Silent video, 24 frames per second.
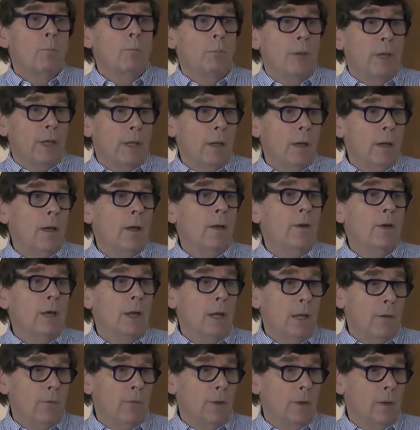bigger and
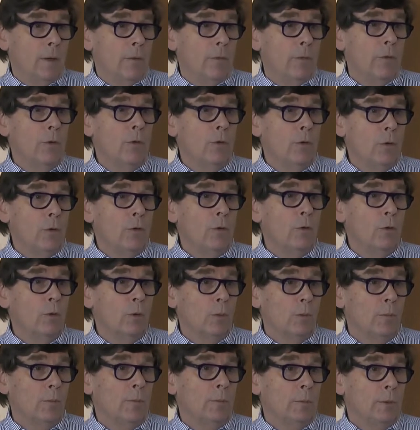heavier than the
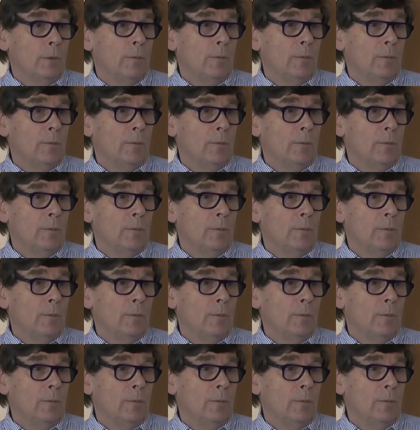norm.